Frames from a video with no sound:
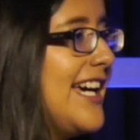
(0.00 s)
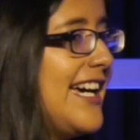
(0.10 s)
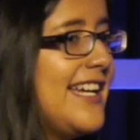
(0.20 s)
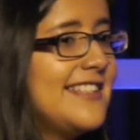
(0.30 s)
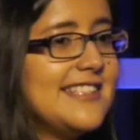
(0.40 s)

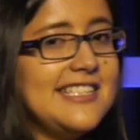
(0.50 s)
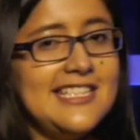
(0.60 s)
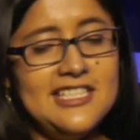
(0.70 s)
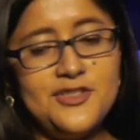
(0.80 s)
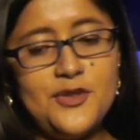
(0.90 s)
And
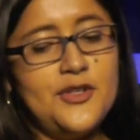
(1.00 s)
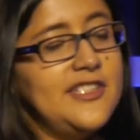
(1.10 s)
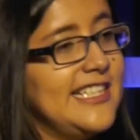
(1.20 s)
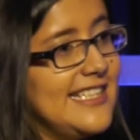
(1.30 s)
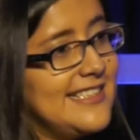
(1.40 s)
in
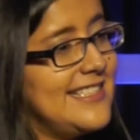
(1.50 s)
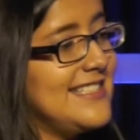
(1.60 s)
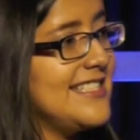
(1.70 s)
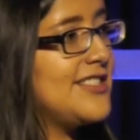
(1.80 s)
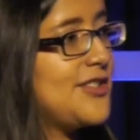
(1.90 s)
theory,
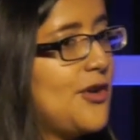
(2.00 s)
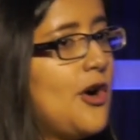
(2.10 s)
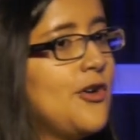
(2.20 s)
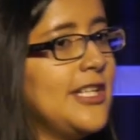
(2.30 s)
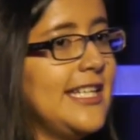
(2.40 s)
this is
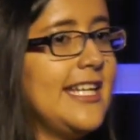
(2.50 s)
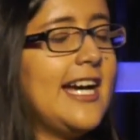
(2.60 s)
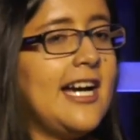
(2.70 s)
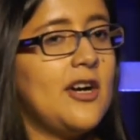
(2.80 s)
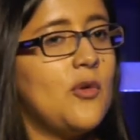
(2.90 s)
only
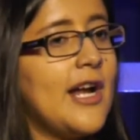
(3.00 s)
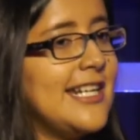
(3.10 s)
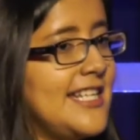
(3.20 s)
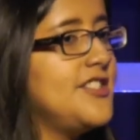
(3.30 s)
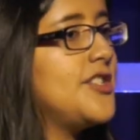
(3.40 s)
a
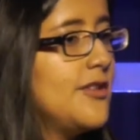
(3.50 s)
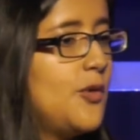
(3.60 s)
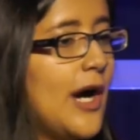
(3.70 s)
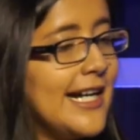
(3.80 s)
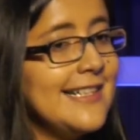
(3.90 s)
one
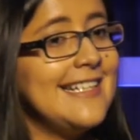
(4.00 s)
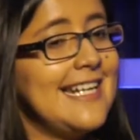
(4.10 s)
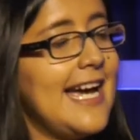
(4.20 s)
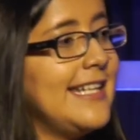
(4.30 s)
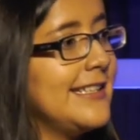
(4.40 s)

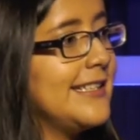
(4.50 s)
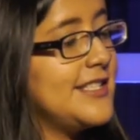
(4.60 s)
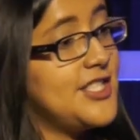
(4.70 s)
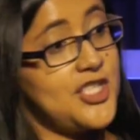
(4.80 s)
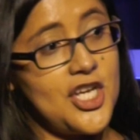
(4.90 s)
line
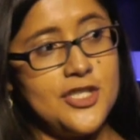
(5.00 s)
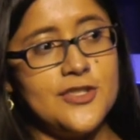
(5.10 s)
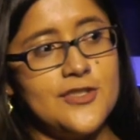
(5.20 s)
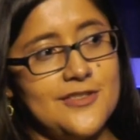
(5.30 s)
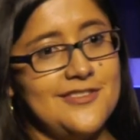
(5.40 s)

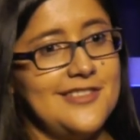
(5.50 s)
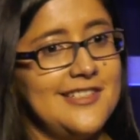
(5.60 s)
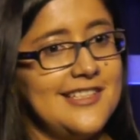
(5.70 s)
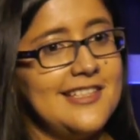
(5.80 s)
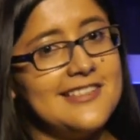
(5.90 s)
change
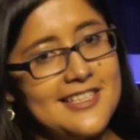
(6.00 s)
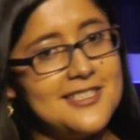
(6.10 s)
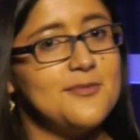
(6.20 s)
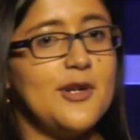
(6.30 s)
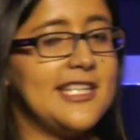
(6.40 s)
that
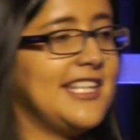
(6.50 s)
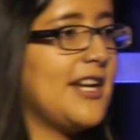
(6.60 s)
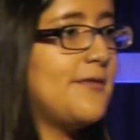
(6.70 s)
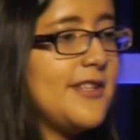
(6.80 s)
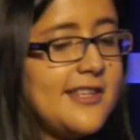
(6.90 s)
is breaking
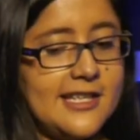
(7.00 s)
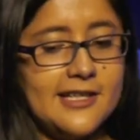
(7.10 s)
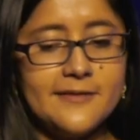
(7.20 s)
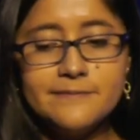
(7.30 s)
everything.